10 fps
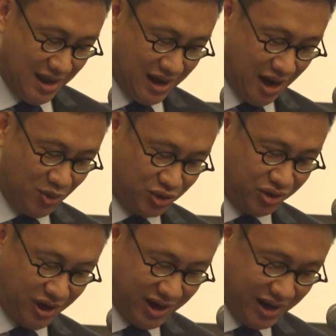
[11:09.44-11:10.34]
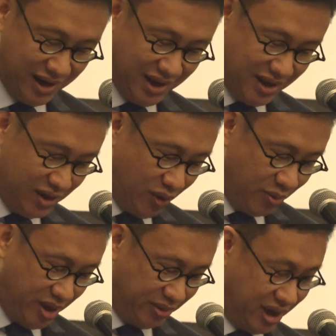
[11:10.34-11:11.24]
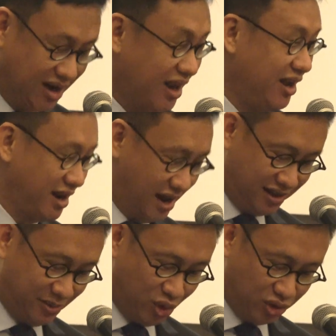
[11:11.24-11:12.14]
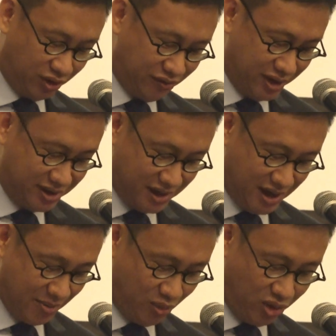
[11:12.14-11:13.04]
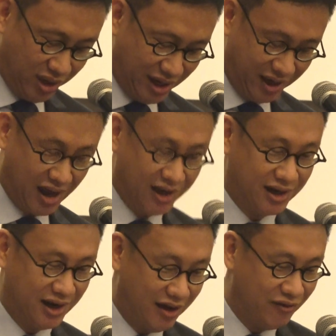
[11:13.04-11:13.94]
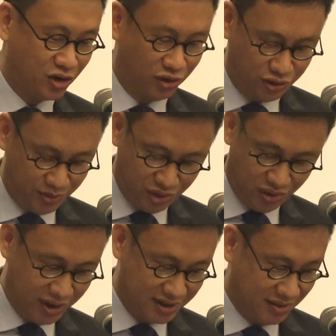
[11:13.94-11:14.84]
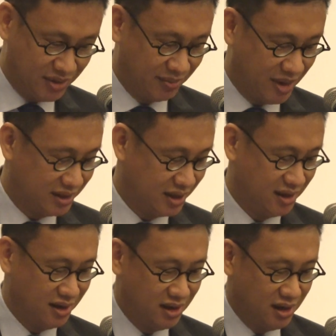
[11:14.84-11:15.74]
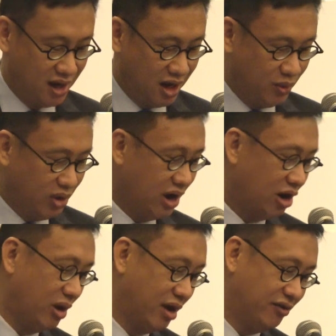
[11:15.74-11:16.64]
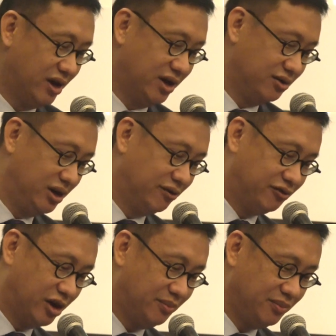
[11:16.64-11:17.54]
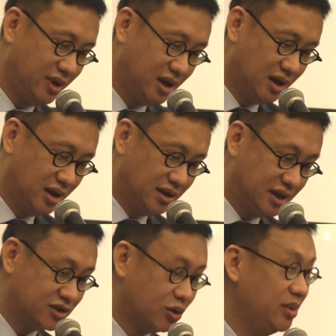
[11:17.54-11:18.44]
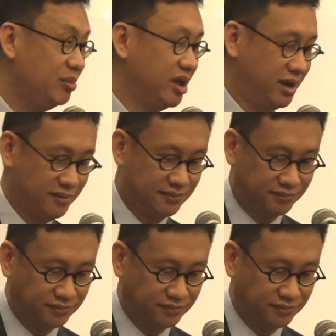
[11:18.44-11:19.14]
And I'm sure that he will be able to enlighten most of us more than I can ever contribute to this subject matter. I will, however, reaffirm this commitment.